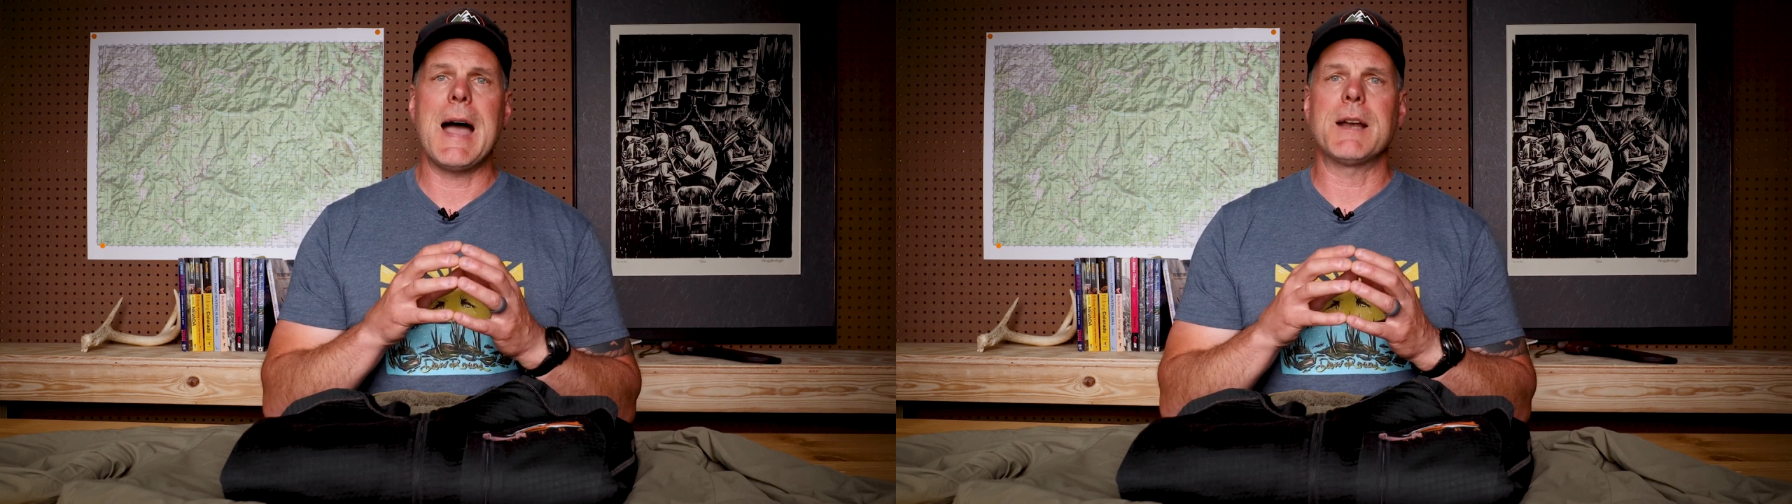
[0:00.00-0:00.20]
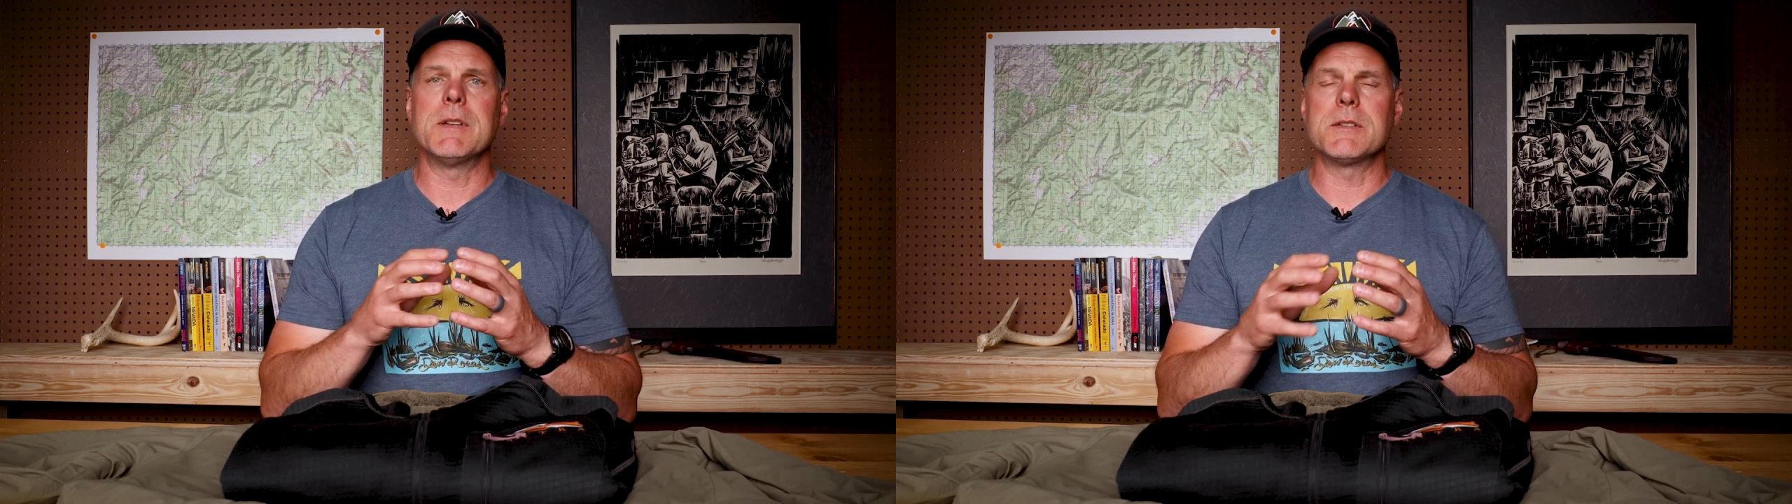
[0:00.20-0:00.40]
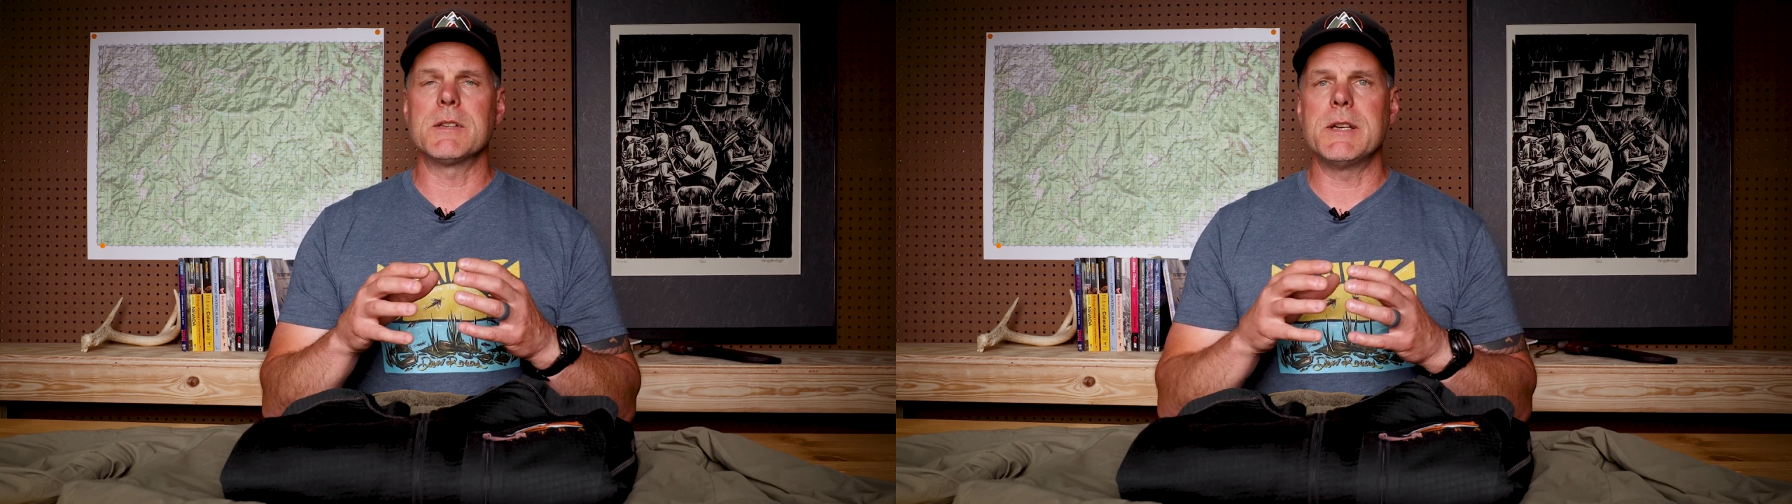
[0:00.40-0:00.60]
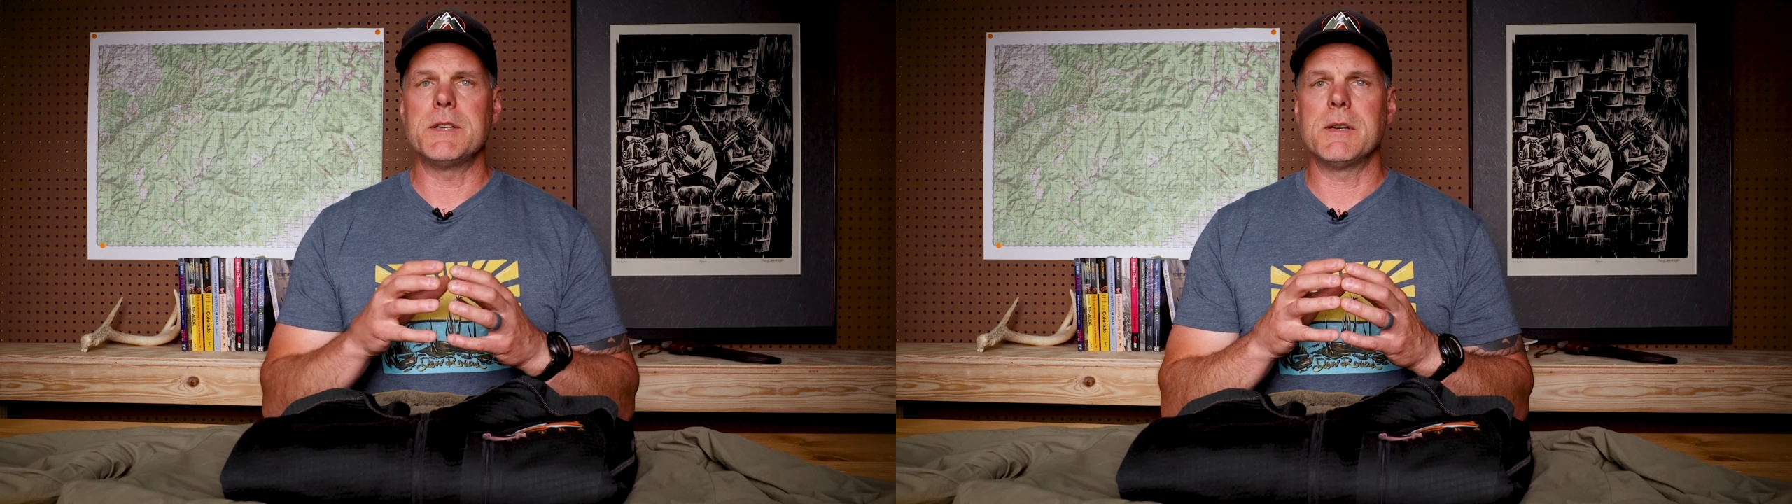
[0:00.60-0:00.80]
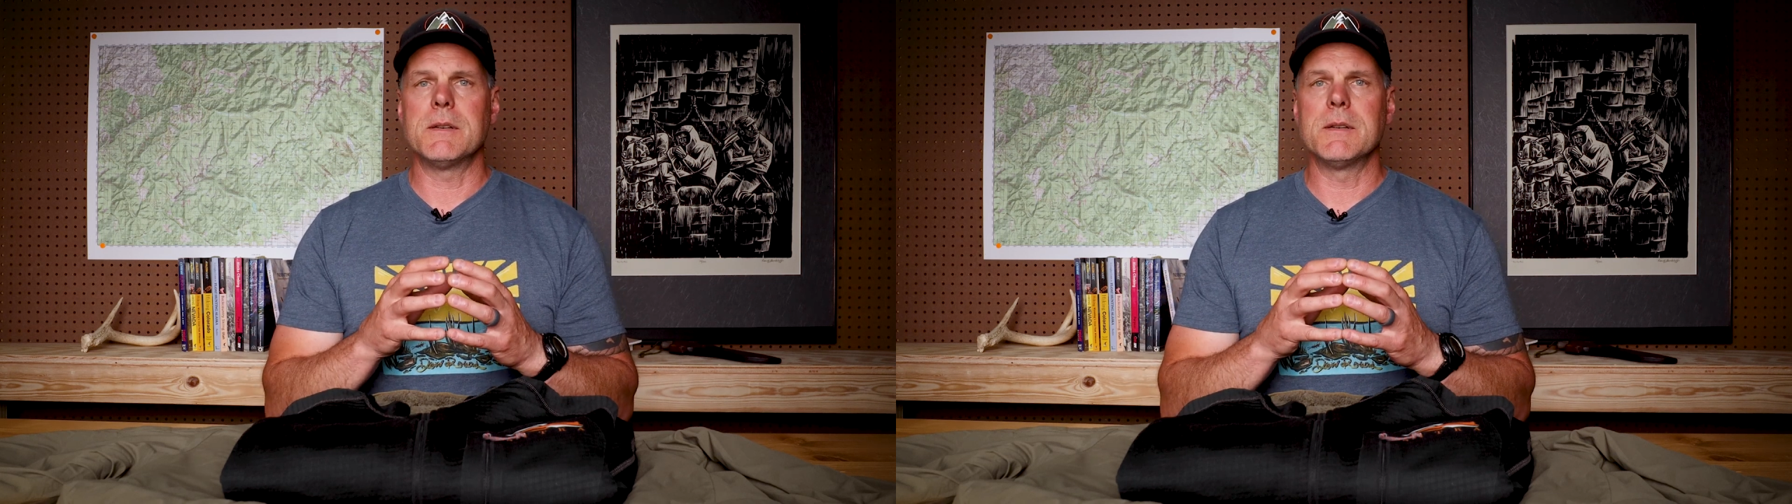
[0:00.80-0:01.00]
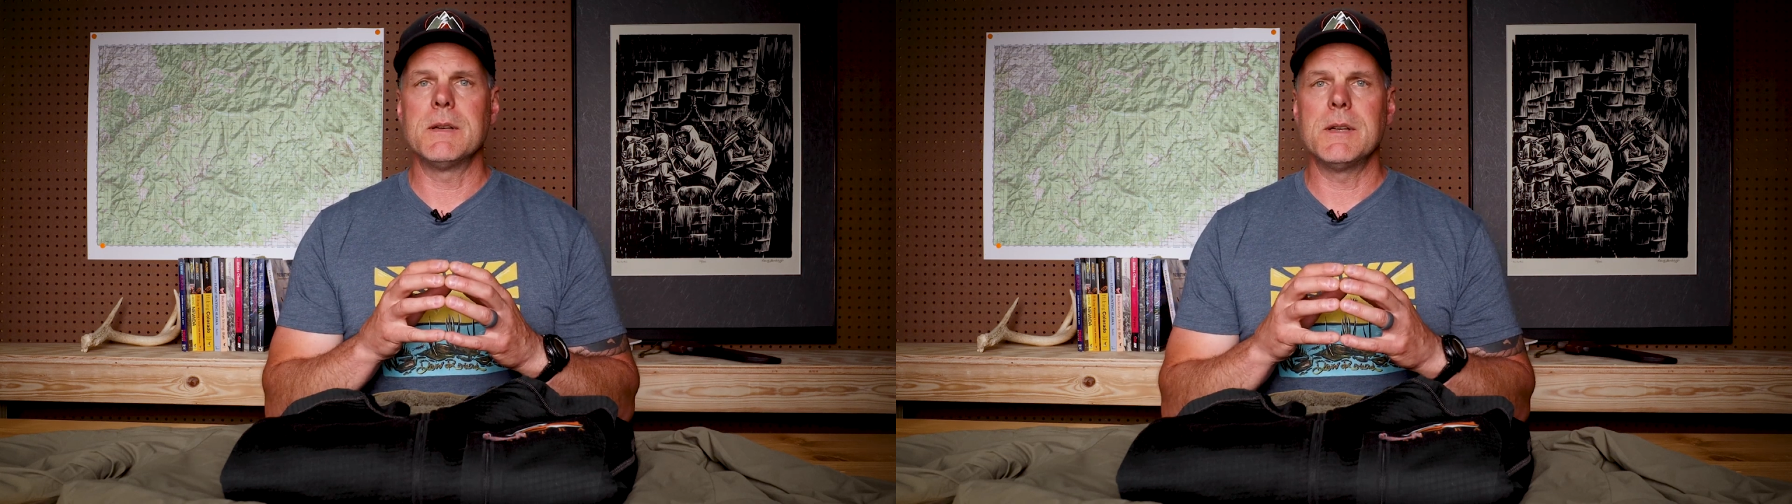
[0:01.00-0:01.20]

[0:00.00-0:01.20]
active insulation